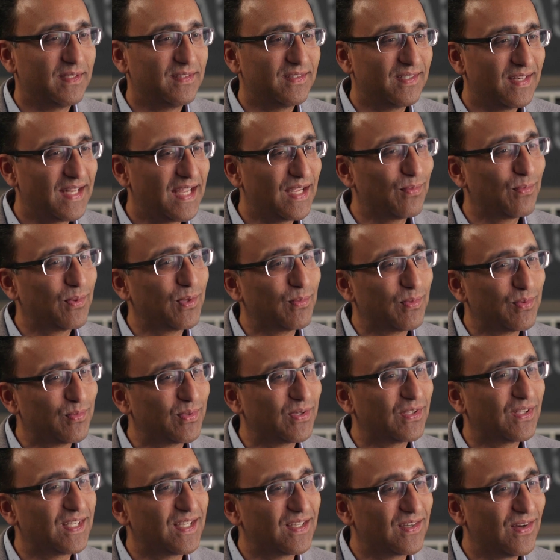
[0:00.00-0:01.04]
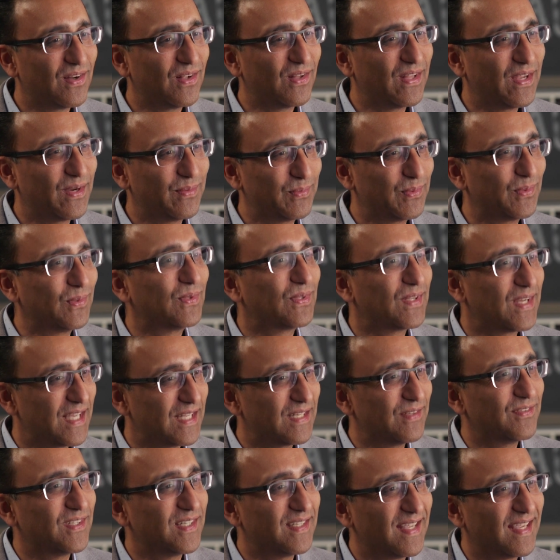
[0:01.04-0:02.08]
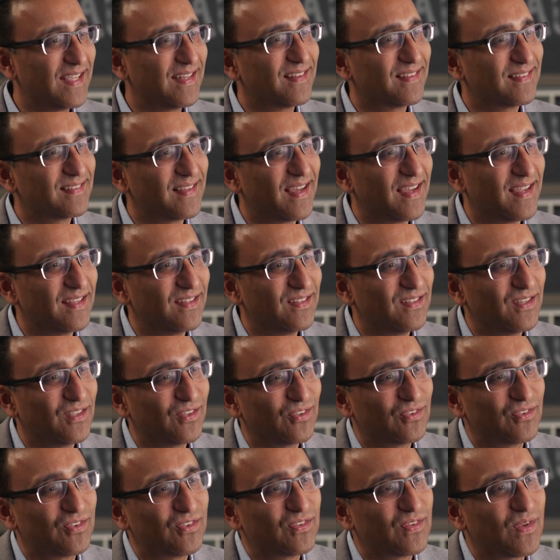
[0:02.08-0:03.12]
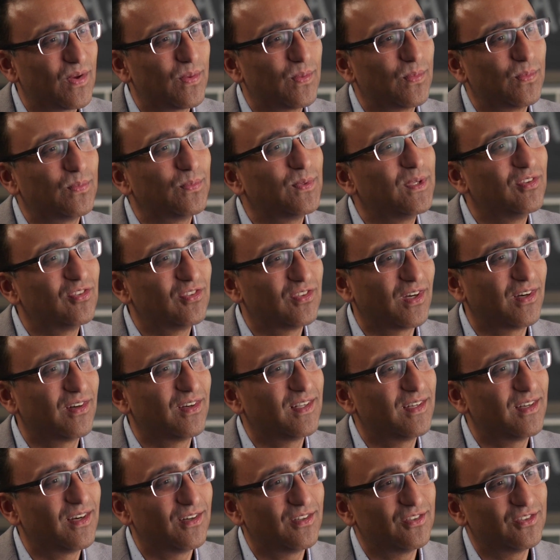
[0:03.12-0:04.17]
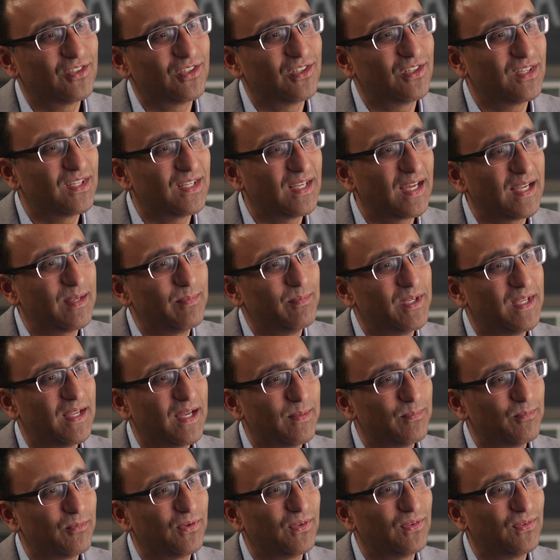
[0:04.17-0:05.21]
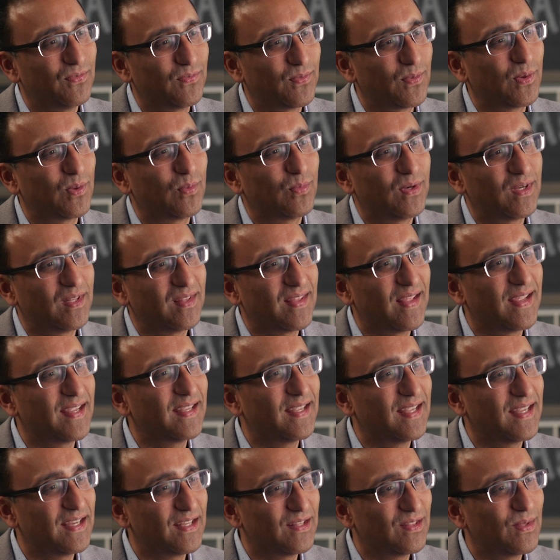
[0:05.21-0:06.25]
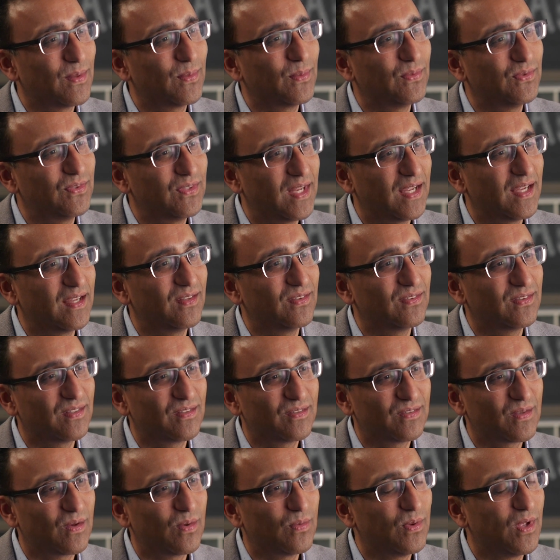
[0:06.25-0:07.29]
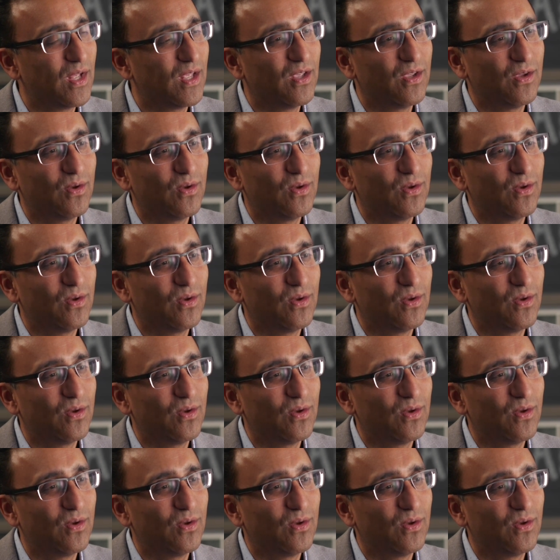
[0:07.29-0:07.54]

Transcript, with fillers: today we would really call that role kind of a data scientist. So we started our journey. IBM was forward thinking in those days. And so